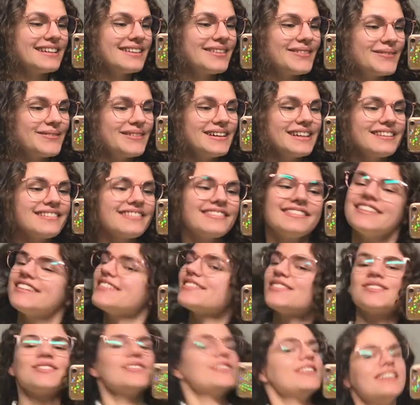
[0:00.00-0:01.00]
And with
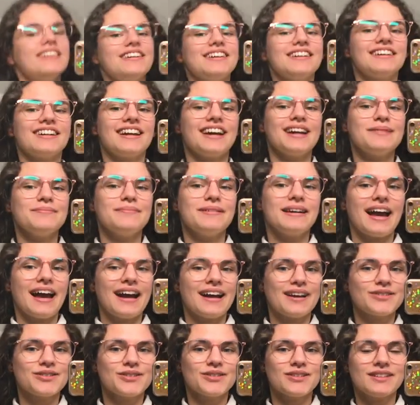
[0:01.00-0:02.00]
the shirt, I'm
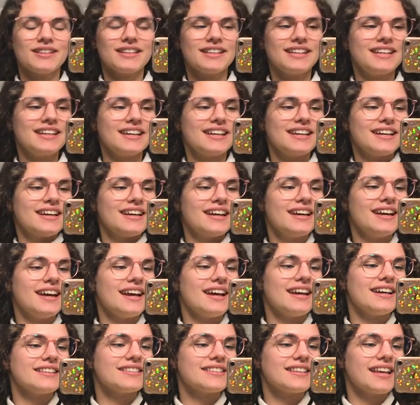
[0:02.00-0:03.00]
actually,
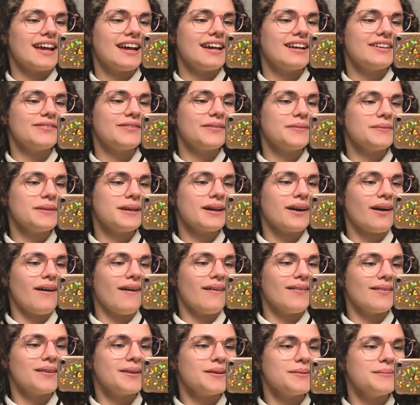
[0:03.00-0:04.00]
aside from the
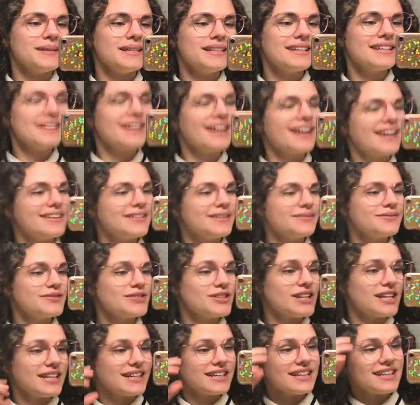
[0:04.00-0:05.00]
collar being kind of
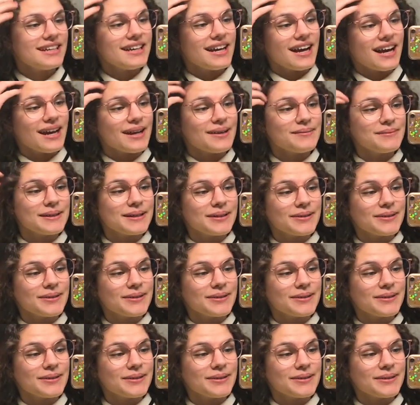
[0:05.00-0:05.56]
janky, I'm